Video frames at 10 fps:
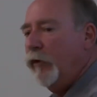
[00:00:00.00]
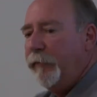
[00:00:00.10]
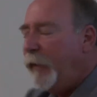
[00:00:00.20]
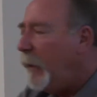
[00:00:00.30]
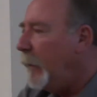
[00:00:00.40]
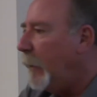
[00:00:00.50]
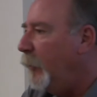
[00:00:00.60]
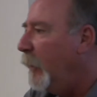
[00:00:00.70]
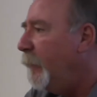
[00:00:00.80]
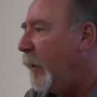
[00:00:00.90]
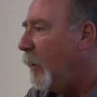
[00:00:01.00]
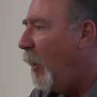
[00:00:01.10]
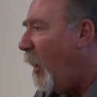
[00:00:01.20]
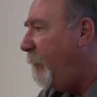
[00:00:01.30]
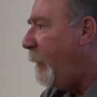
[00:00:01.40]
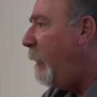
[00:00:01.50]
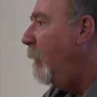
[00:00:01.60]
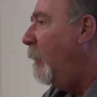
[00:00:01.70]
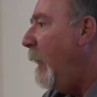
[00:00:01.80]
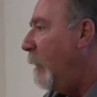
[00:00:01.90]
You're feeding it. You're giving it
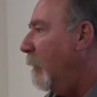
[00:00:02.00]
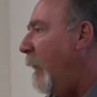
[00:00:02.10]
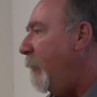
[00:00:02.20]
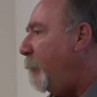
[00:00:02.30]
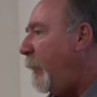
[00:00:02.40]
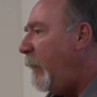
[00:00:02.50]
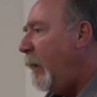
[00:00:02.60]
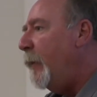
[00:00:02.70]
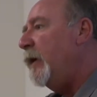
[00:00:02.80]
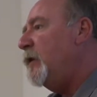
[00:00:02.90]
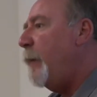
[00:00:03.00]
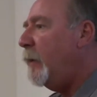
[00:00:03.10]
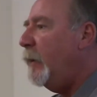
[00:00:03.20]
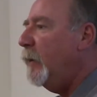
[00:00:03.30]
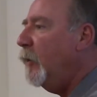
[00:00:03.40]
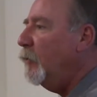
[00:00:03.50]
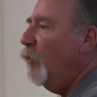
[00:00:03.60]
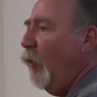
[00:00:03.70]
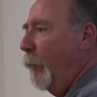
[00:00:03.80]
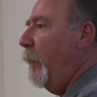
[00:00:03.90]
coffee at 11 p.m. and expecting to go
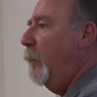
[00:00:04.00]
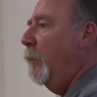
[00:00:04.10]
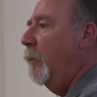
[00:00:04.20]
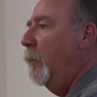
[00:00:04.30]
dormant.